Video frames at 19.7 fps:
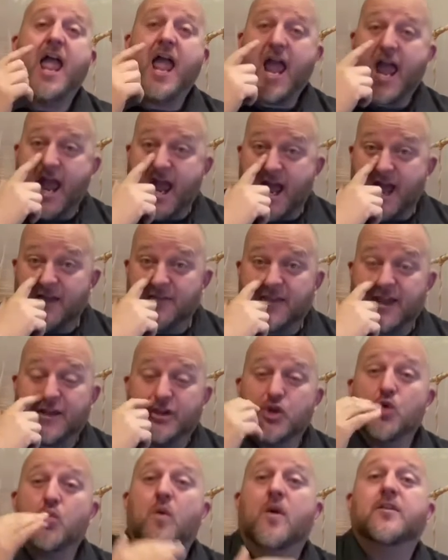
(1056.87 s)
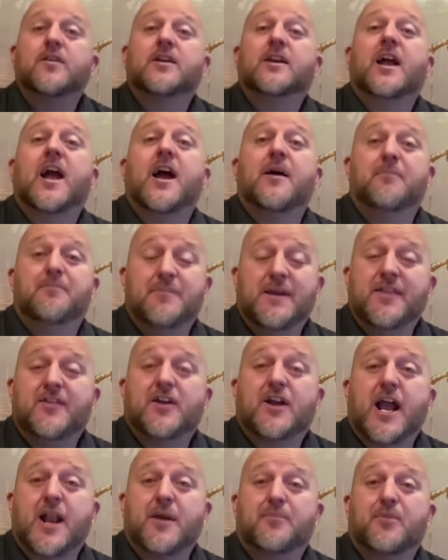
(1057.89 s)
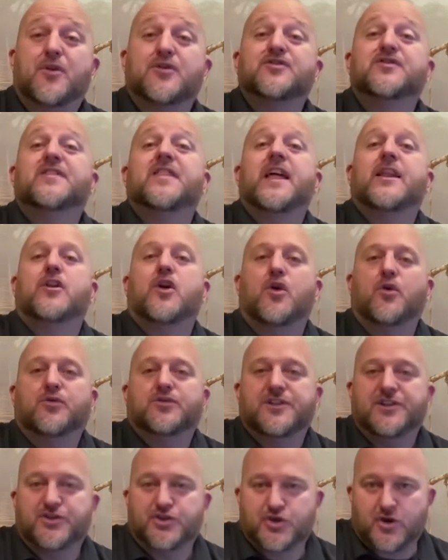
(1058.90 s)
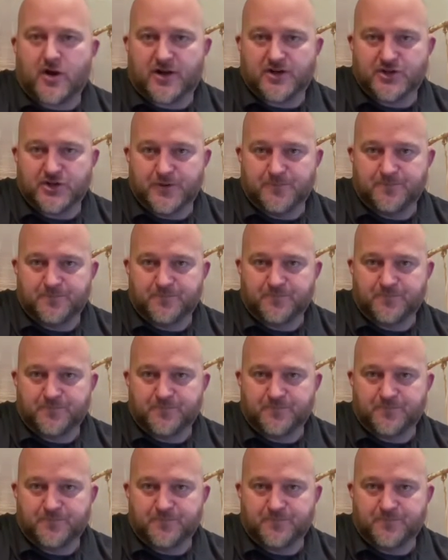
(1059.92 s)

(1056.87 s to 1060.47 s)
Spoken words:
and that you want to be the kind of person that knows instruction.